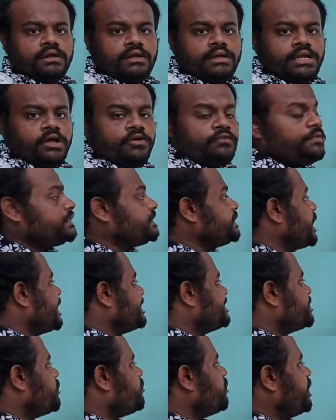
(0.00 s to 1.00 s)
Now we see
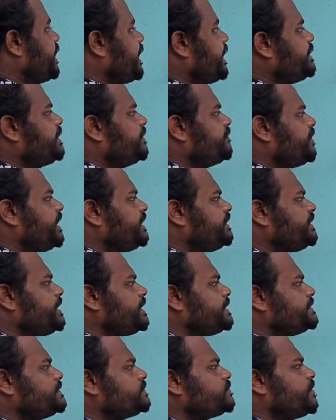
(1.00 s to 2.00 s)
example 8, divide
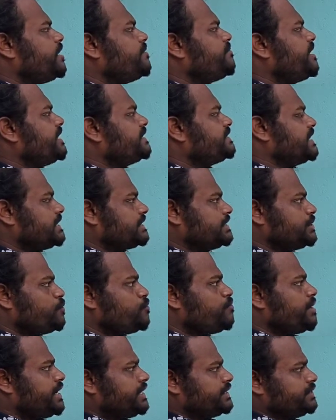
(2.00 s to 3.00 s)
3x square minus x cube
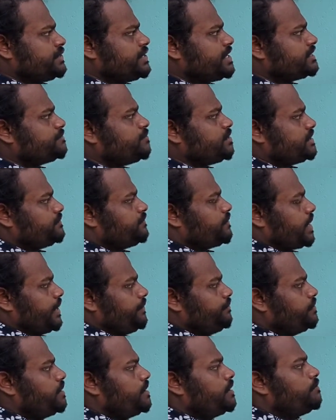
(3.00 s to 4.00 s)
minus 3x plus 5
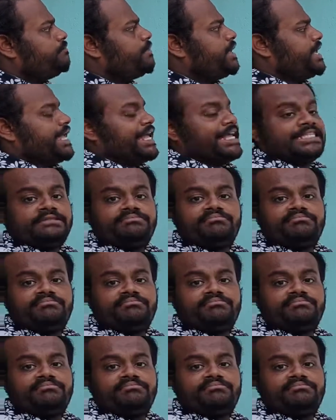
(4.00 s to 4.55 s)
by x